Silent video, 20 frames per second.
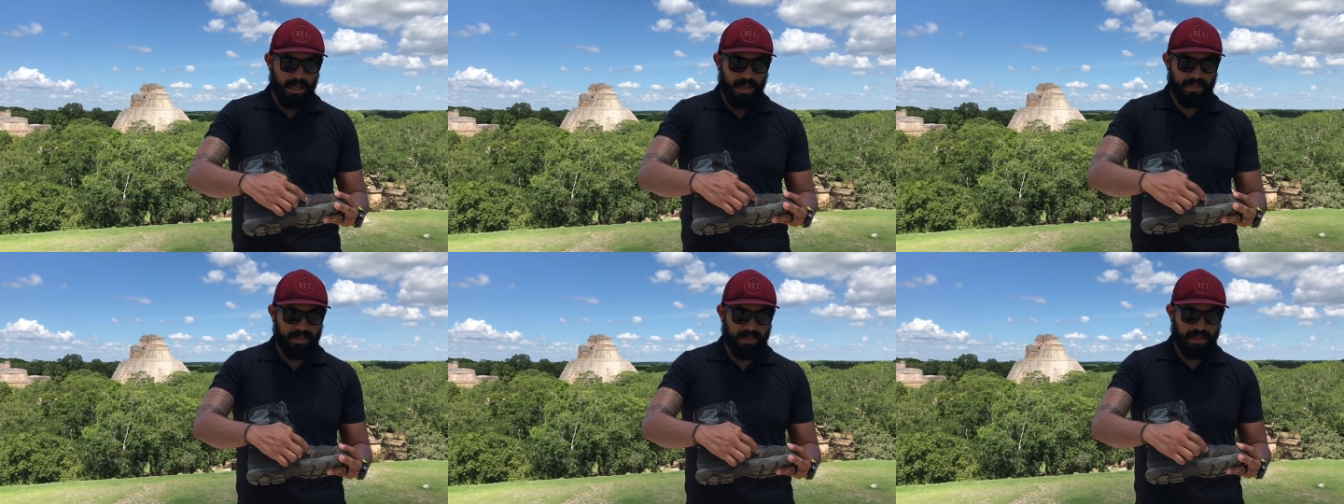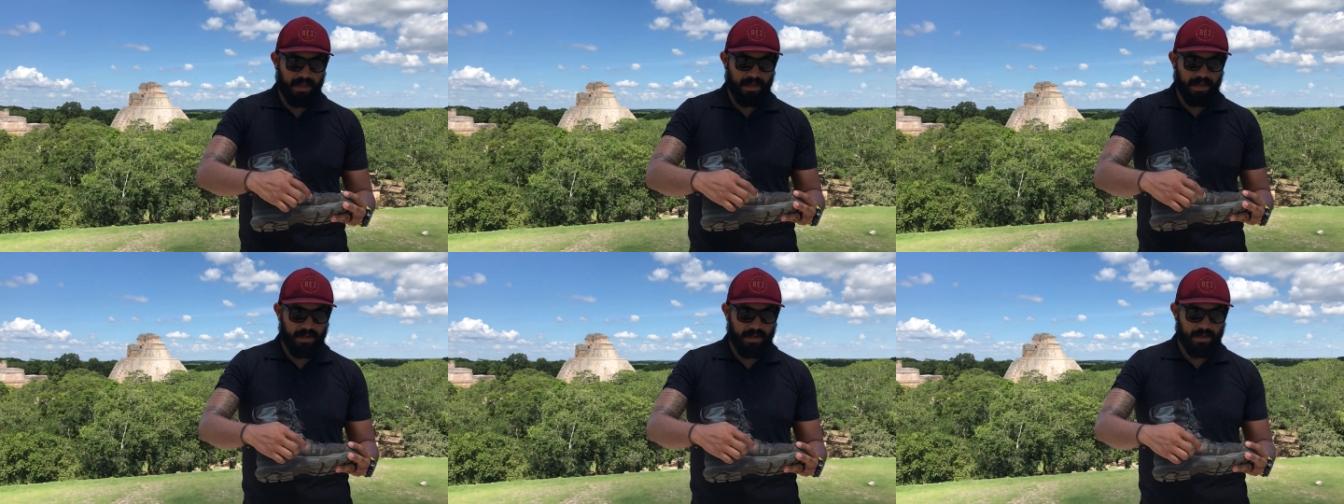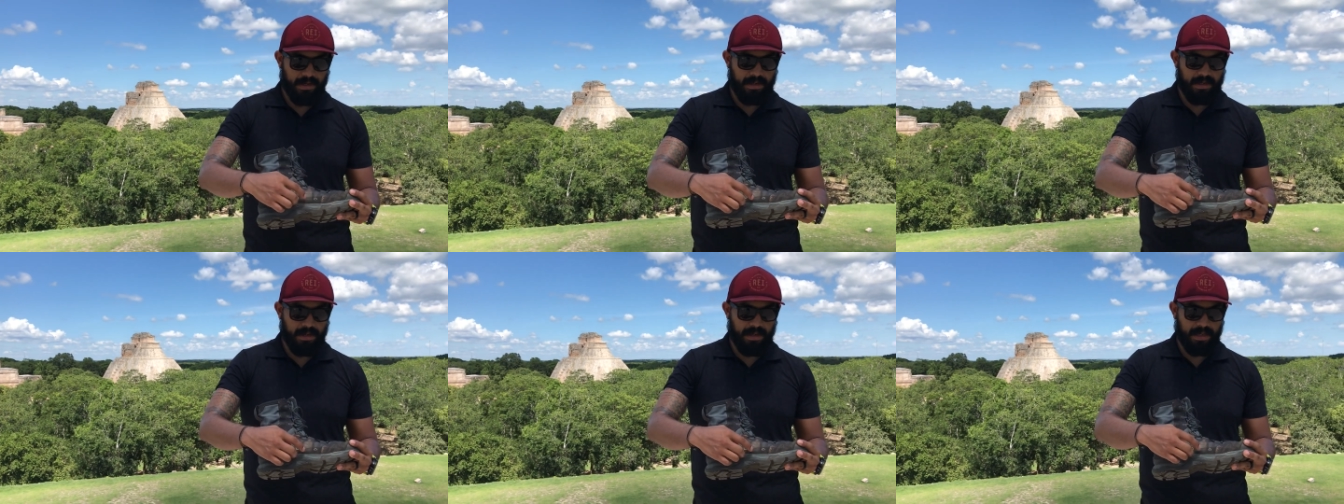and then
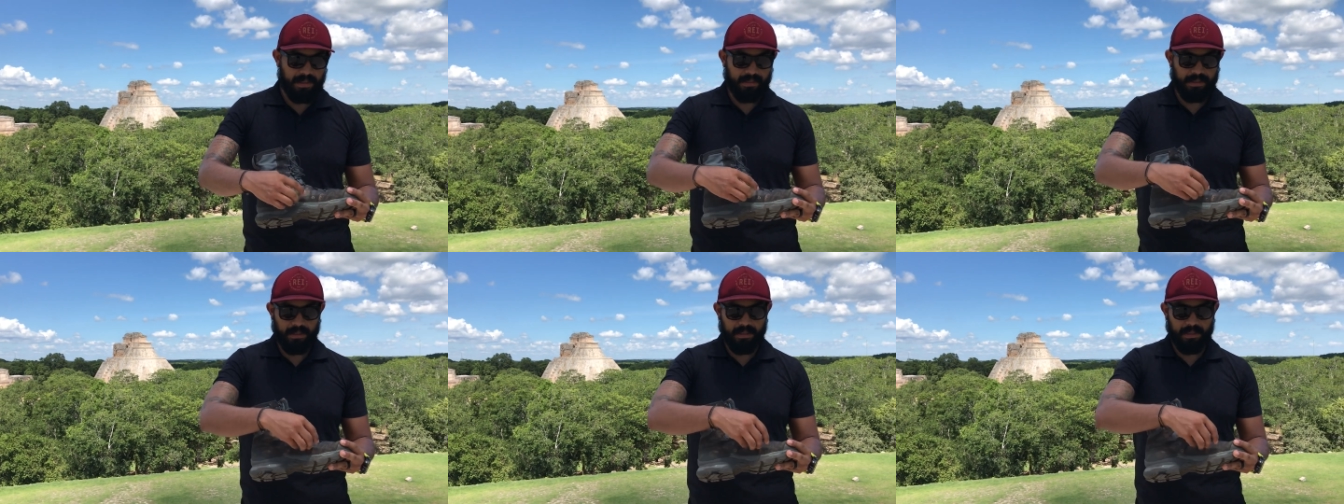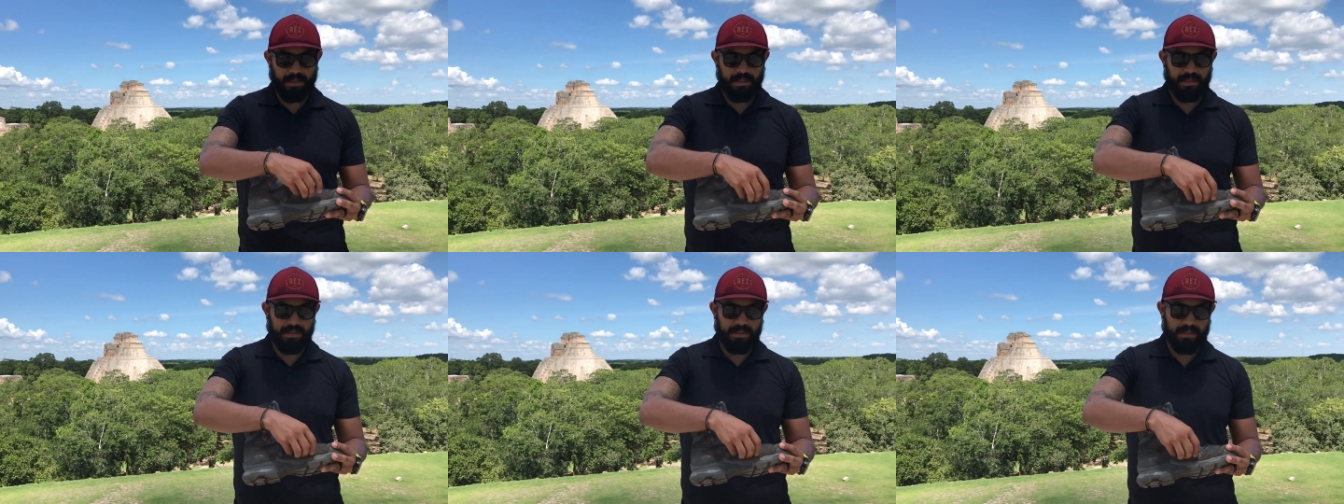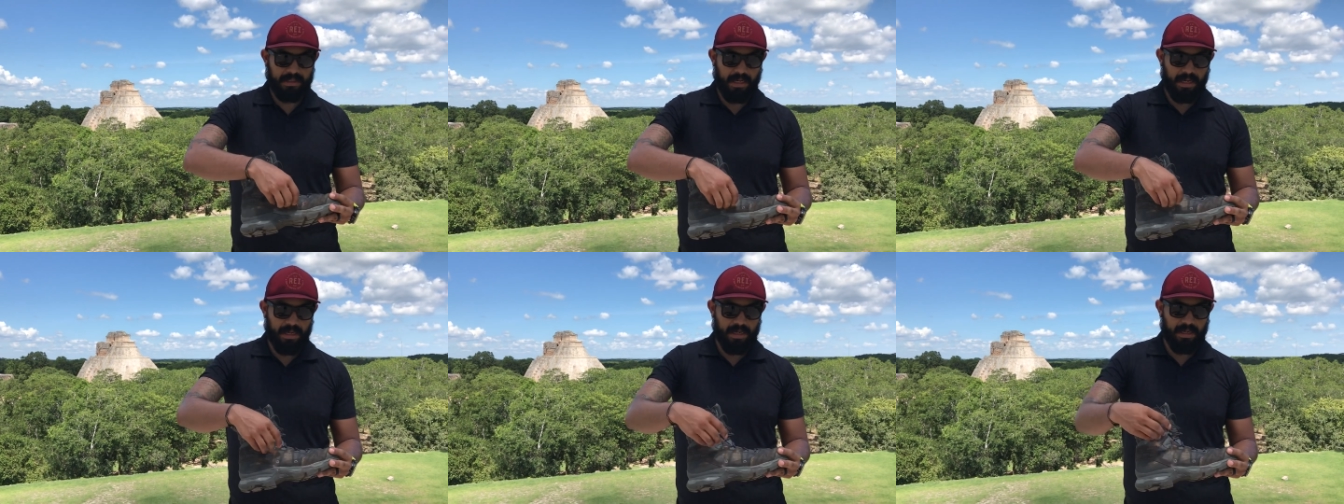it has a
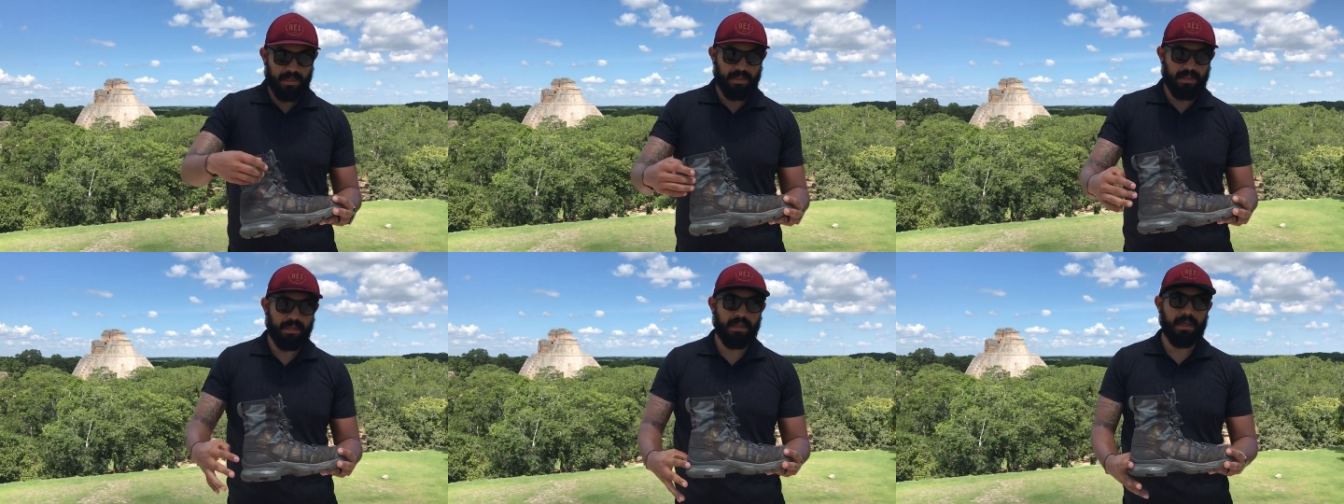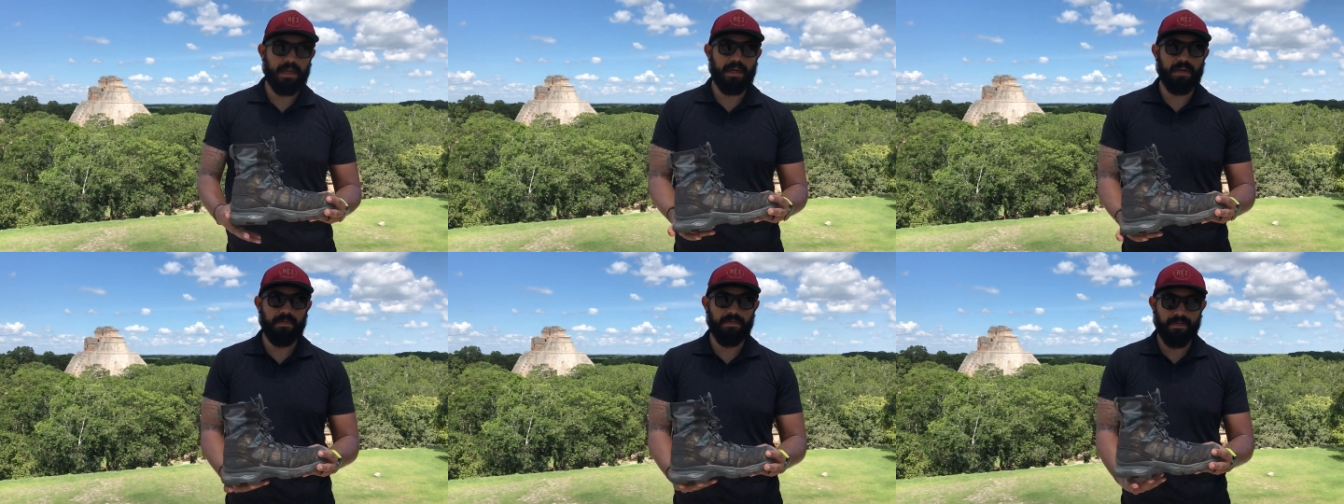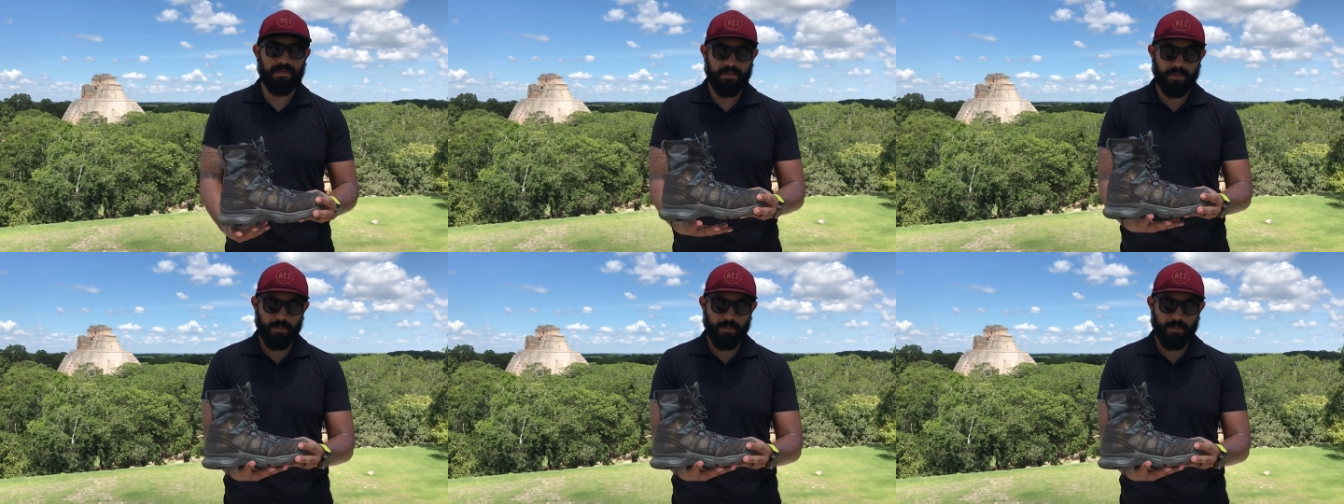design that kind of,